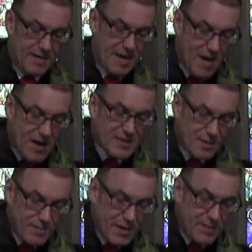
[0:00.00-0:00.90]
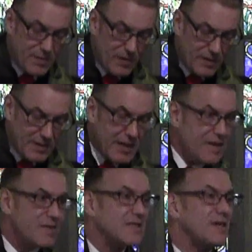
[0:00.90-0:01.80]
There are some people,
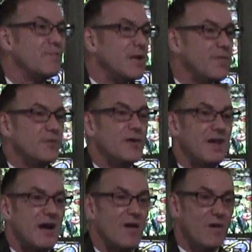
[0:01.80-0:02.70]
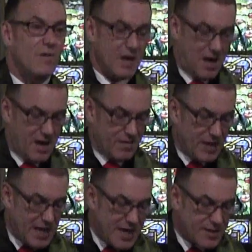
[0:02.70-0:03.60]
even some people within our own
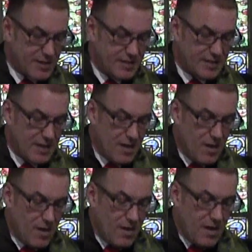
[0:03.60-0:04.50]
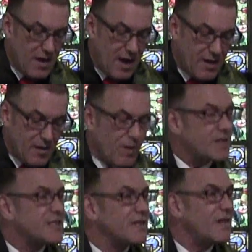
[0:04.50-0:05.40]
congregations, who
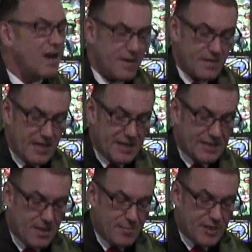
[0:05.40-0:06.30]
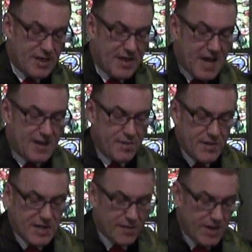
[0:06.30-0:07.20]
are still under the assumption that
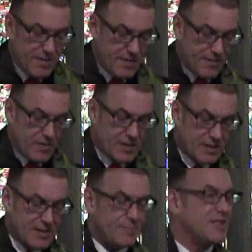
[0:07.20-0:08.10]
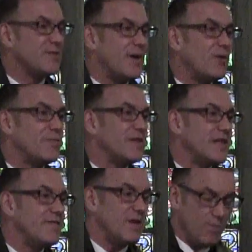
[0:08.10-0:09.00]
Unitarian Universalism is about
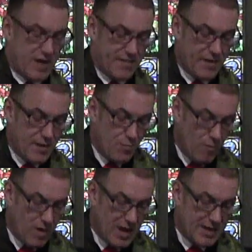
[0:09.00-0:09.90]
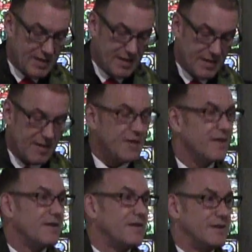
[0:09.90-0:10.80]
believing whatever you want.
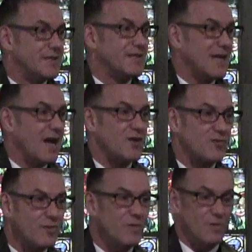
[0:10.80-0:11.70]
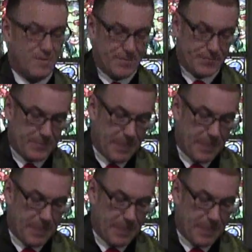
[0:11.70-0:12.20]
This is not true.